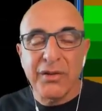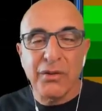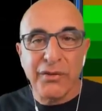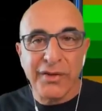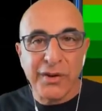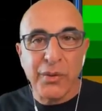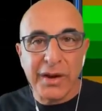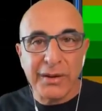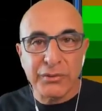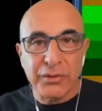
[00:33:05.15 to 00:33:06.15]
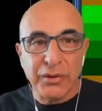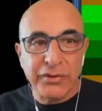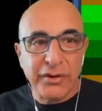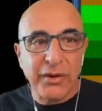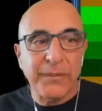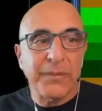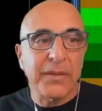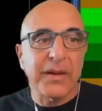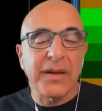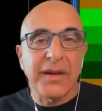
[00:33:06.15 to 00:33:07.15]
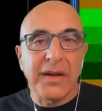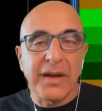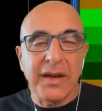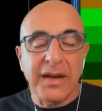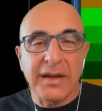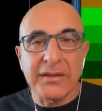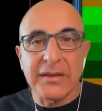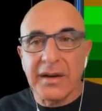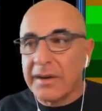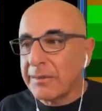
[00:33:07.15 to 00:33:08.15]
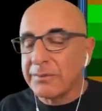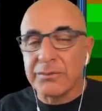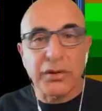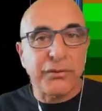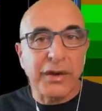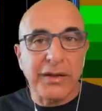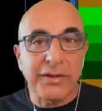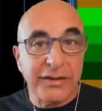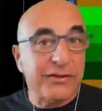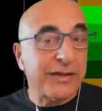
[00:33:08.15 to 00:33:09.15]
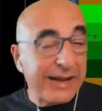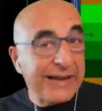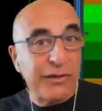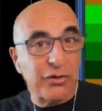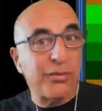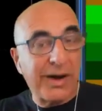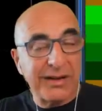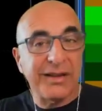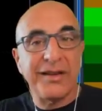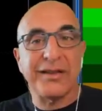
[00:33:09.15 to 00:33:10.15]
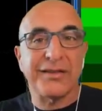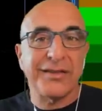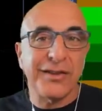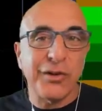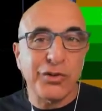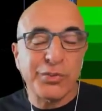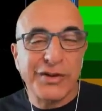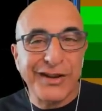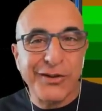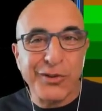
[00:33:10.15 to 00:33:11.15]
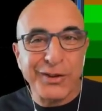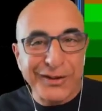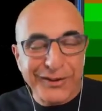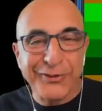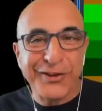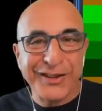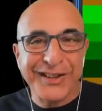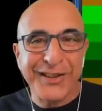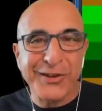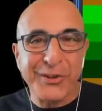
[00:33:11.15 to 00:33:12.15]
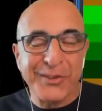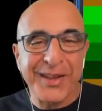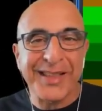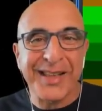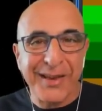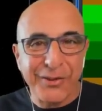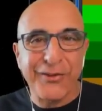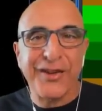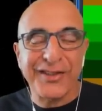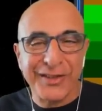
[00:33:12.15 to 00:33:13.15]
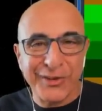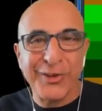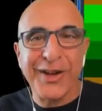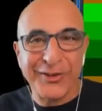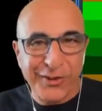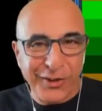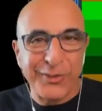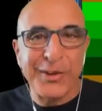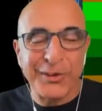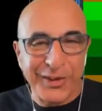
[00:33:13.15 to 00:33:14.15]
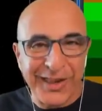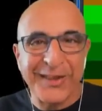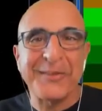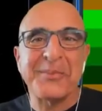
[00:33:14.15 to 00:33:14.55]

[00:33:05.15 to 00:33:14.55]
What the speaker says: You are very welcome to do so. And don't forget this trading room right here, YouTube trading room. It is a free trading room. And I love the fact that you guys joined me today.